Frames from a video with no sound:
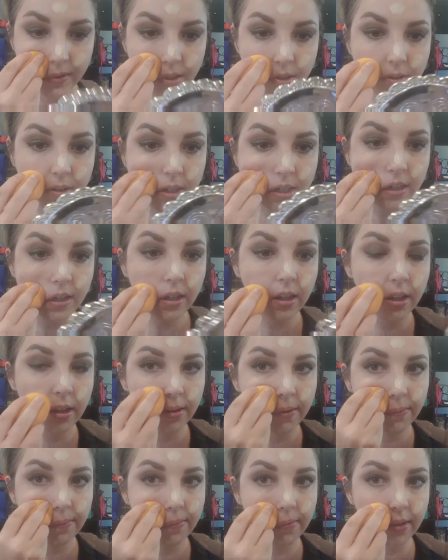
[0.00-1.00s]
Okay,
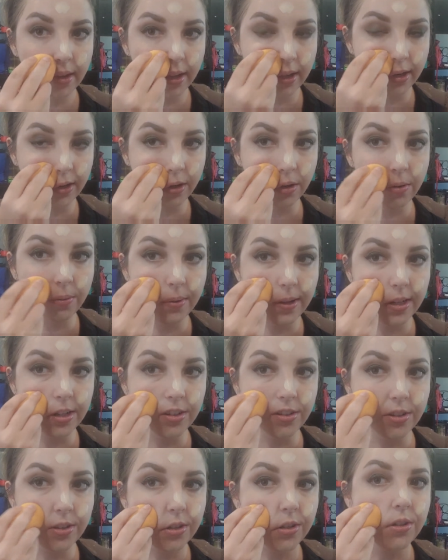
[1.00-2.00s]
and you'll
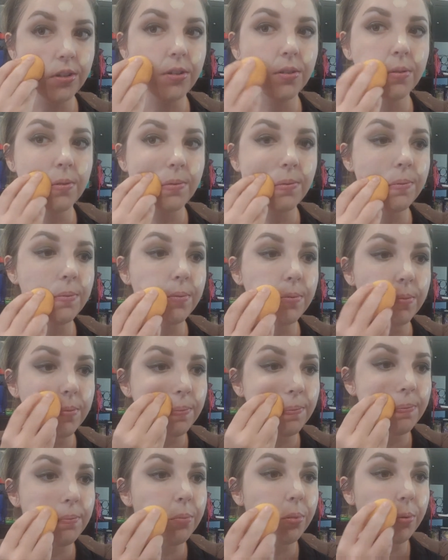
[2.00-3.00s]
want to
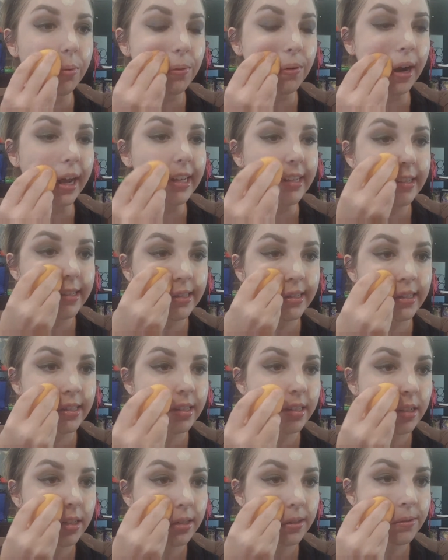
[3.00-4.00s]
press
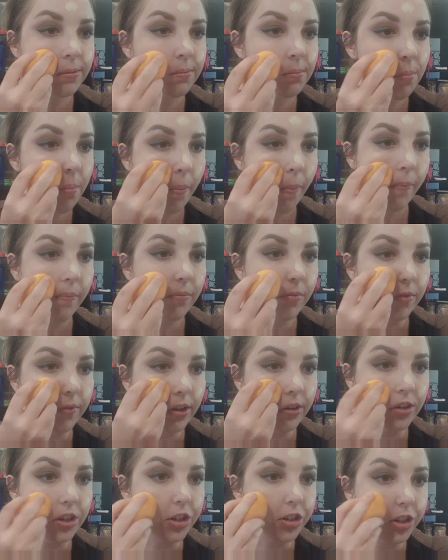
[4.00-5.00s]

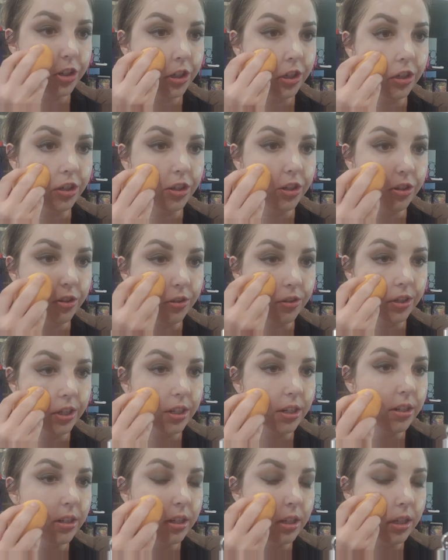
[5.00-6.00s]
foundation into your
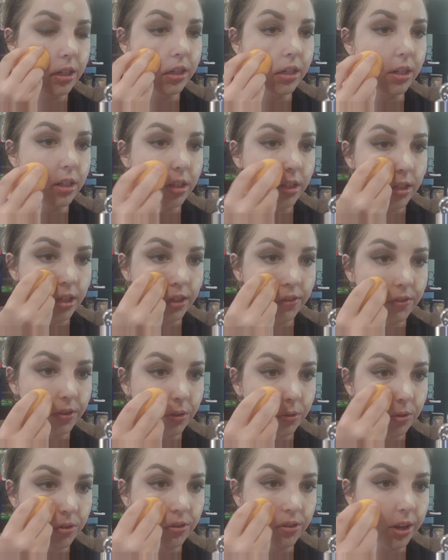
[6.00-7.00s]
skin, and if
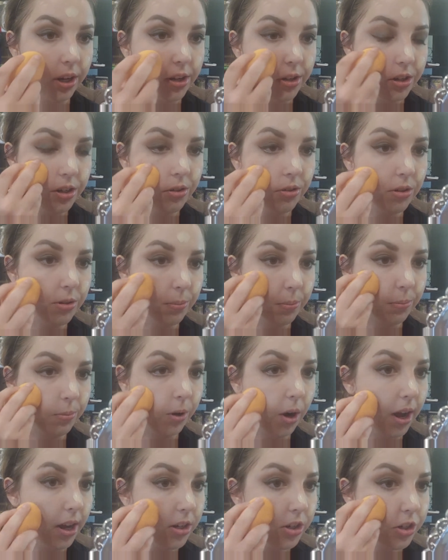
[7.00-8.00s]
you decide to use a
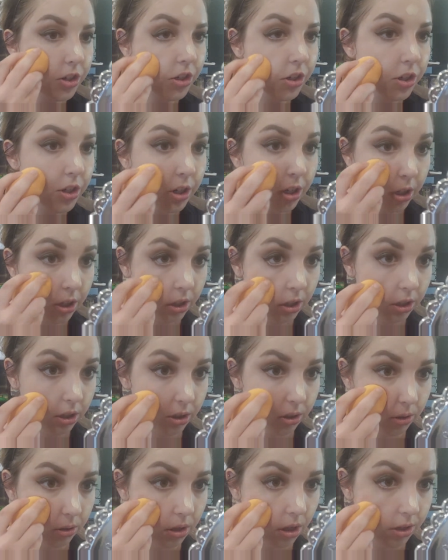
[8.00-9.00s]
brush,
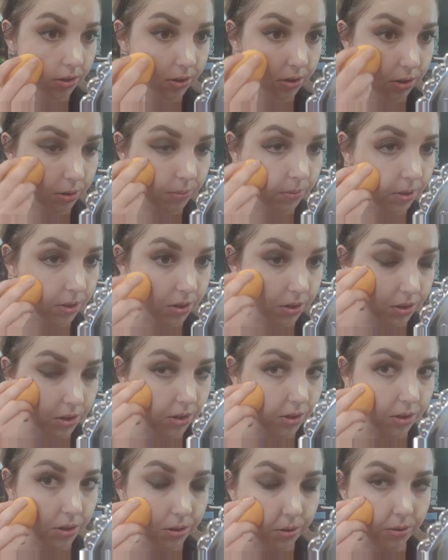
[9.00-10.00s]
you'll also want
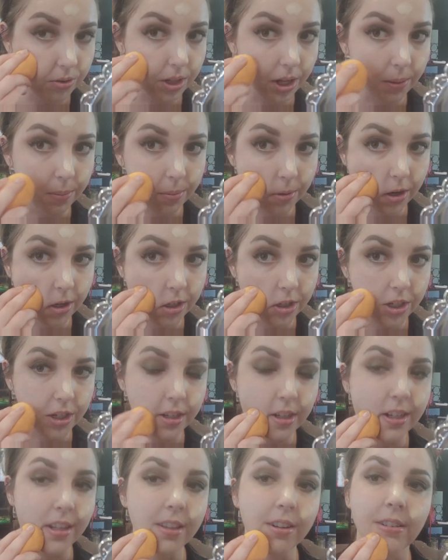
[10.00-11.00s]
to use that brush
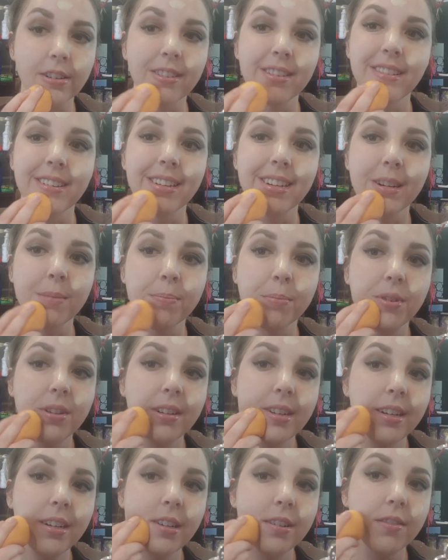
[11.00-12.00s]
to either stipple
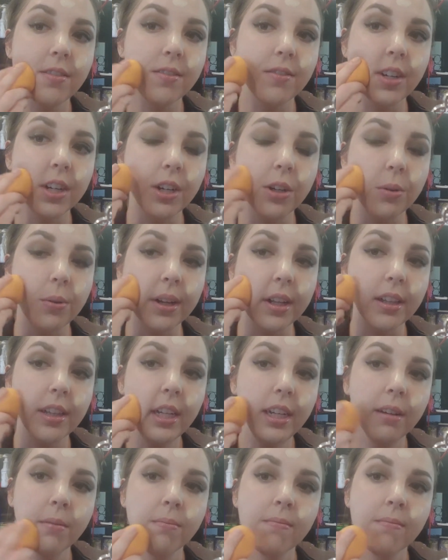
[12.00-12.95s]
it very quickly